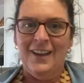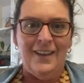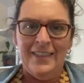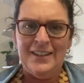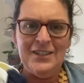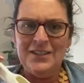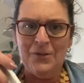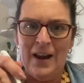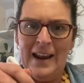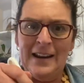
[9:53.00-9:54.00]
they're just
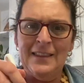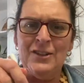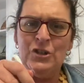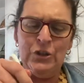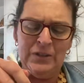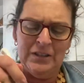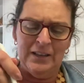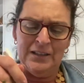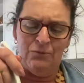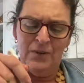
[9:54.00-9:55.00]
great. And the juice,
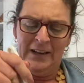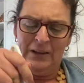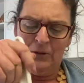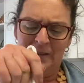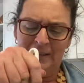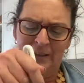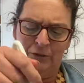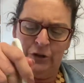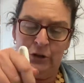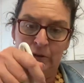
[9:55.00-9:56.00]
it's really good as a
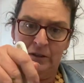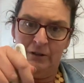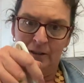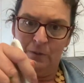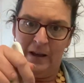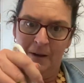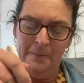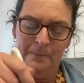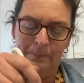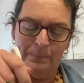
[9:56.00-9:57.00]
little juicer as
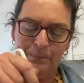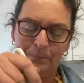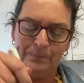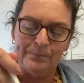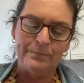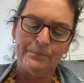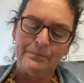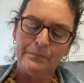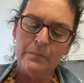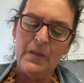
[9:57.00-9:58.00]
well.
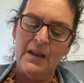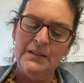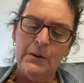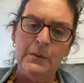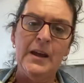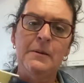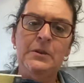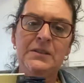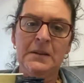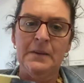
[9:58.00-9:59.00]
So anyway, I'm
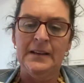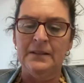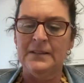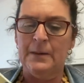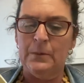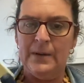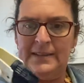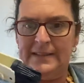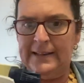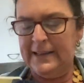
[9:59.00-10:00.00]
using my little Tupperware
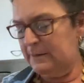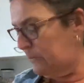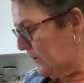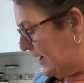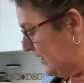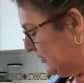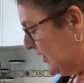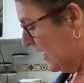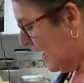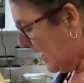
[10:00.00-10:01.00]
silicone brush
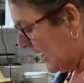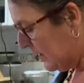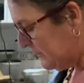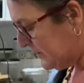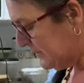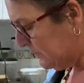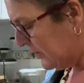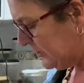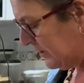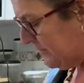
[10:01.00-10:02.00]
And I'm just
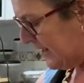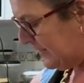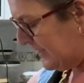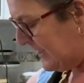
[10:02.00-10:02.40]
brushing around the